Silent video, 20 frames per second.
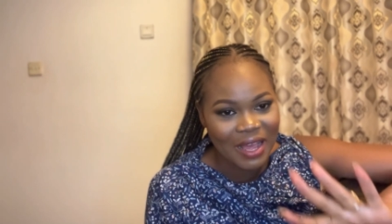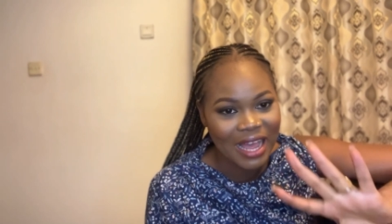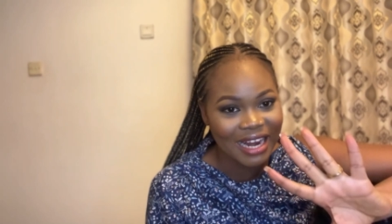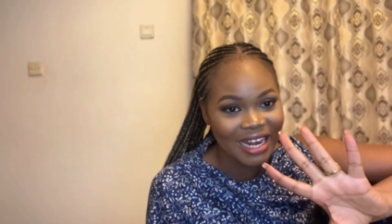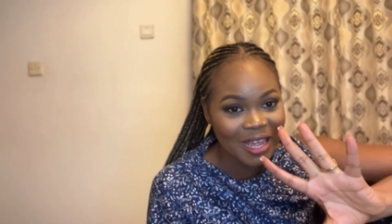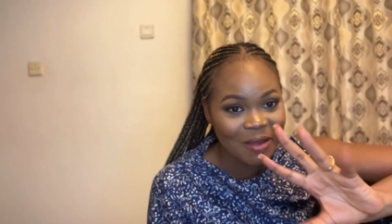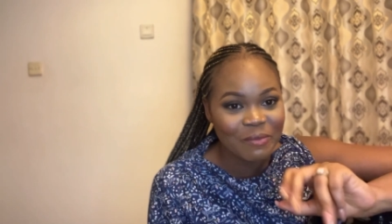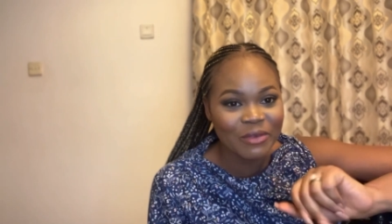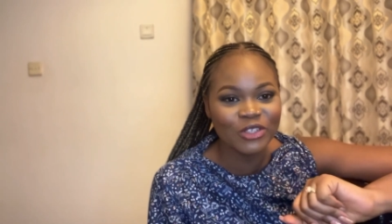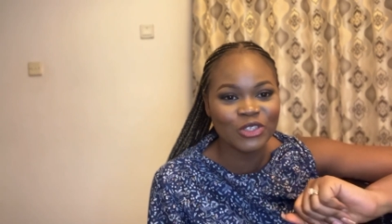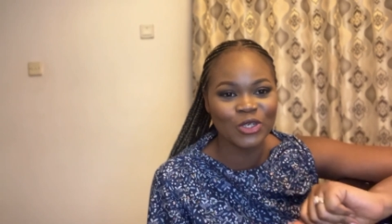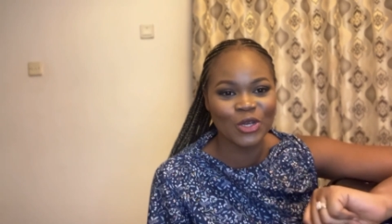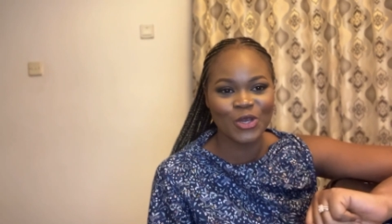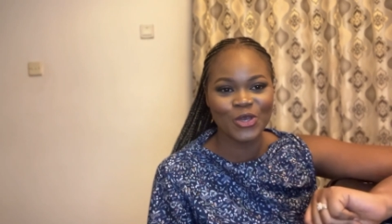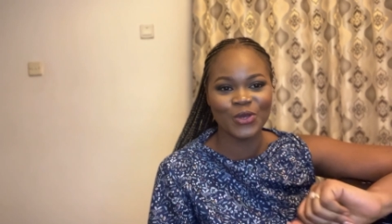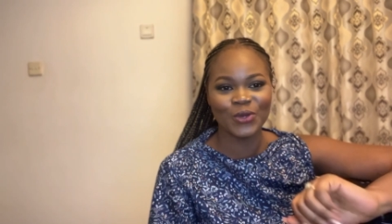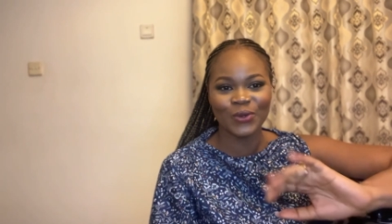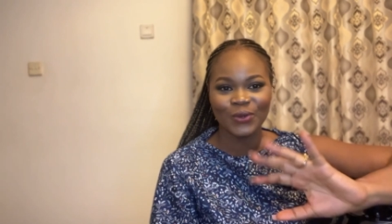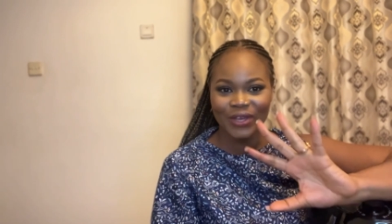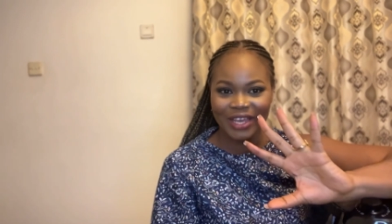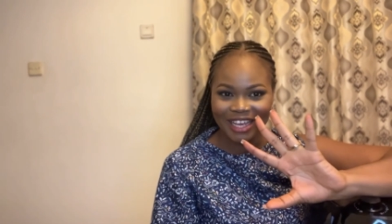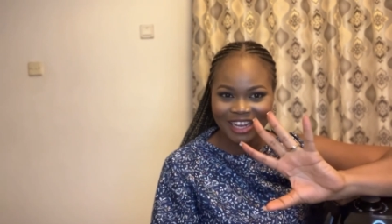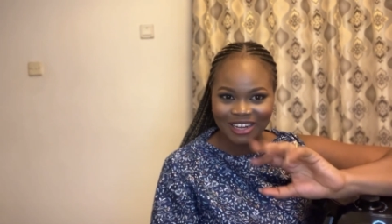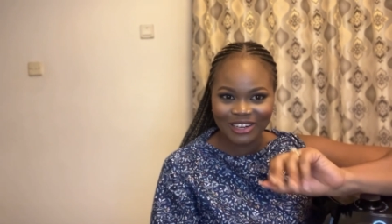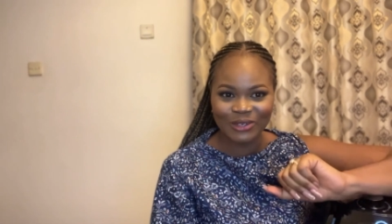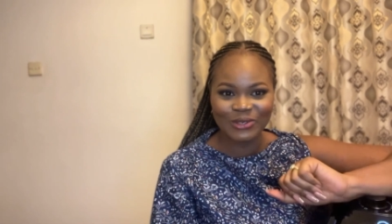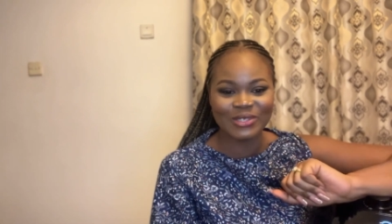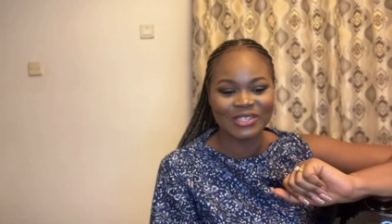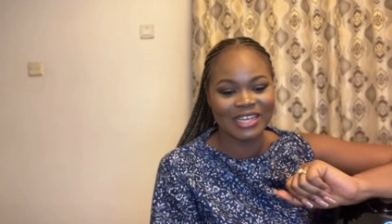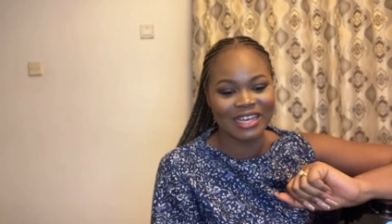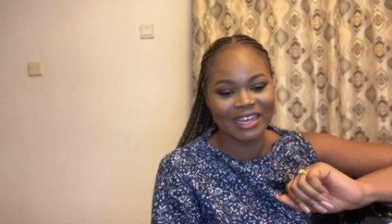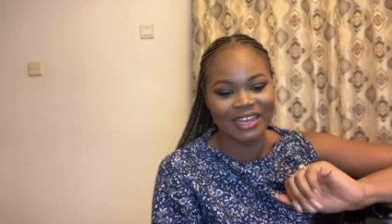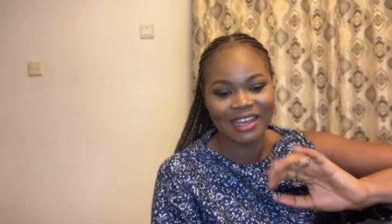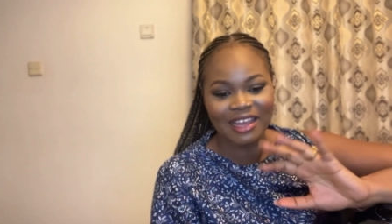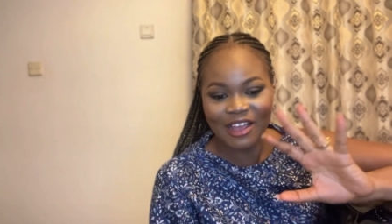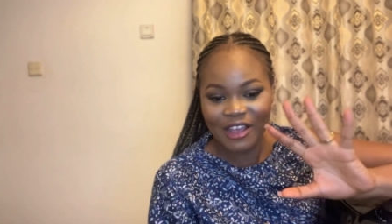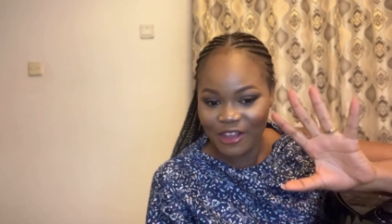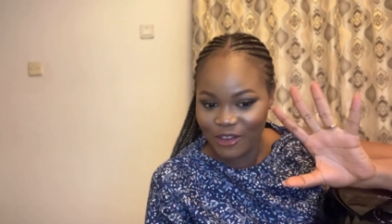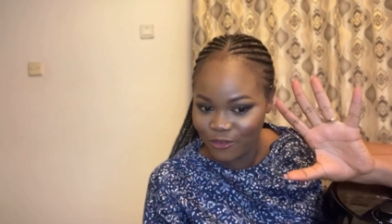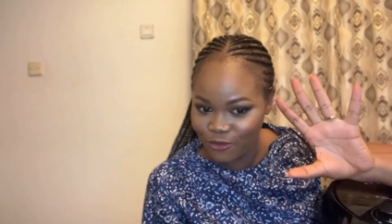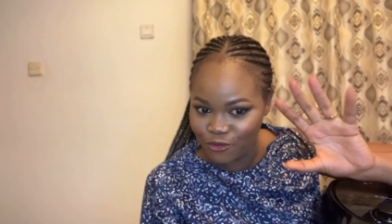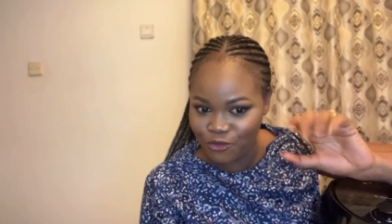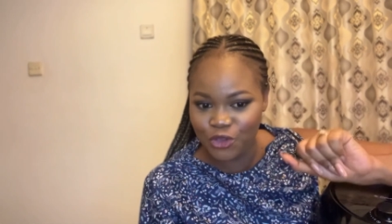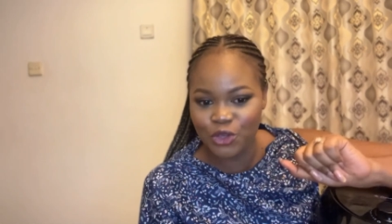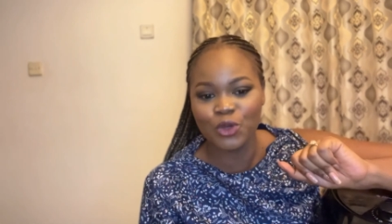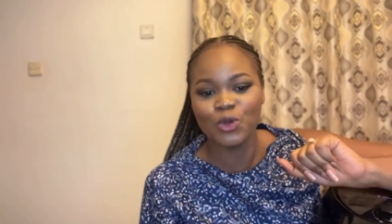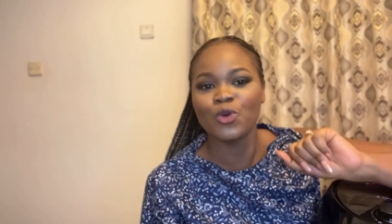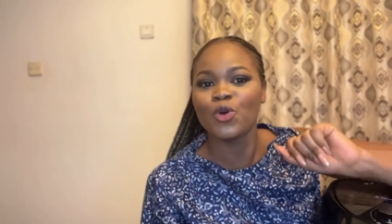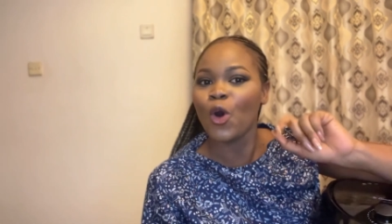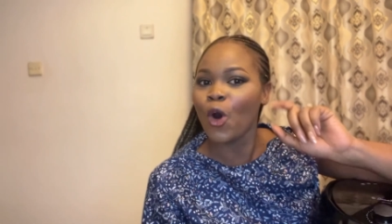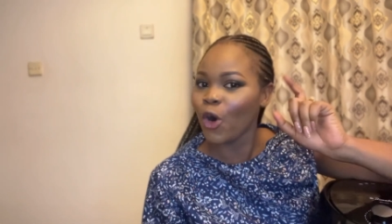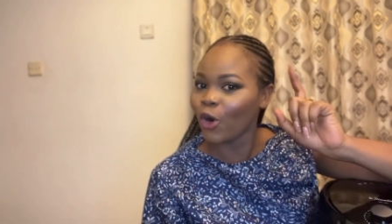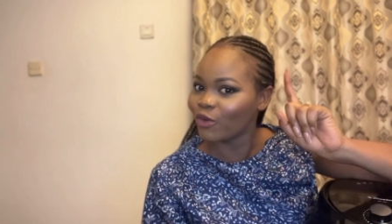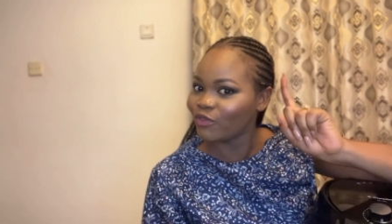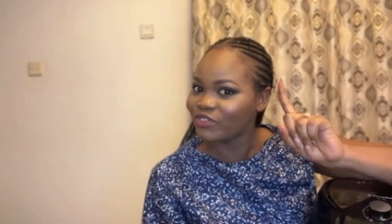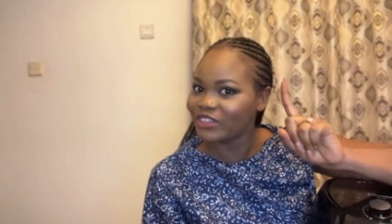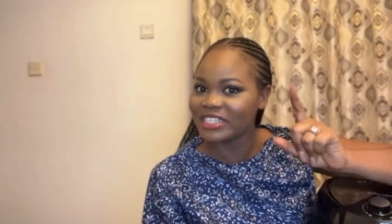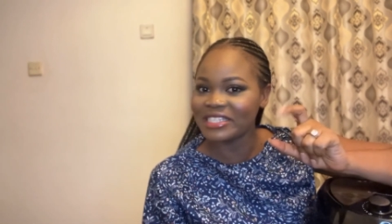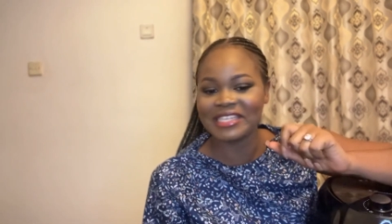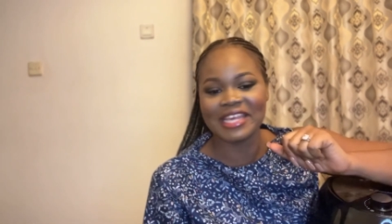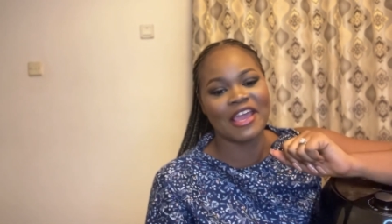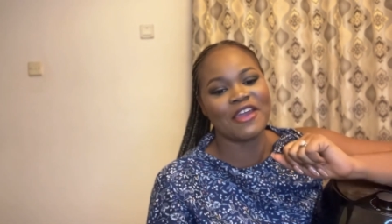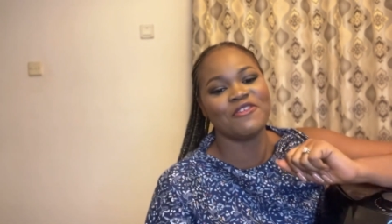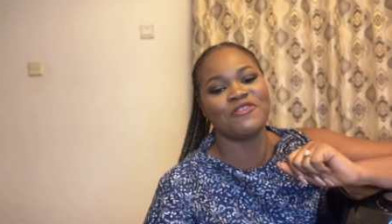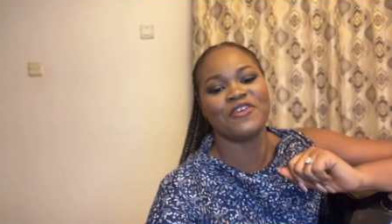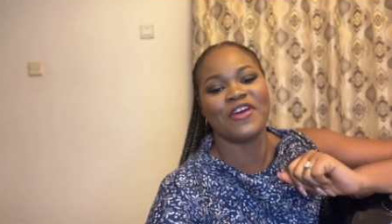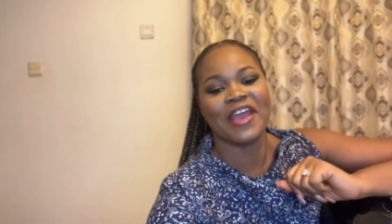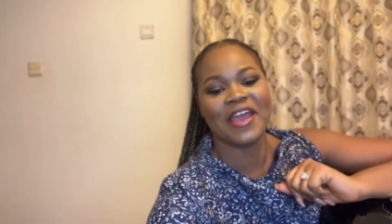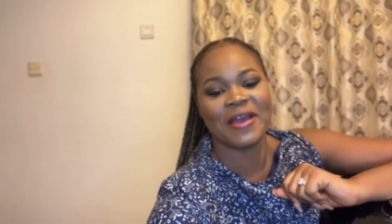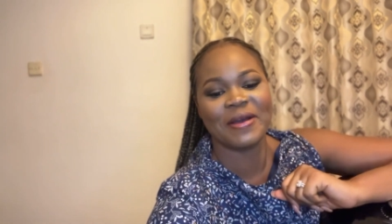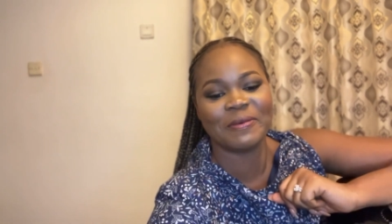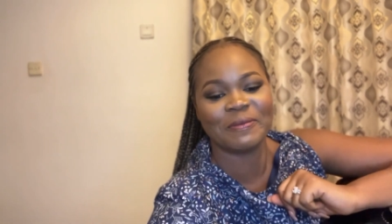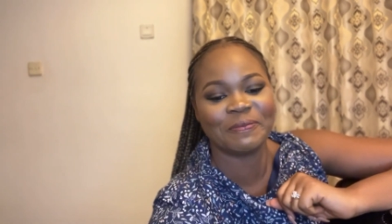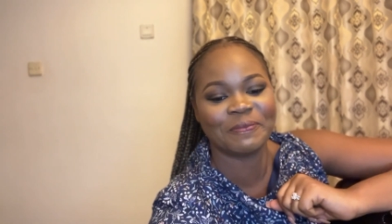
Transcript: Let me show you a closer view of this air fryer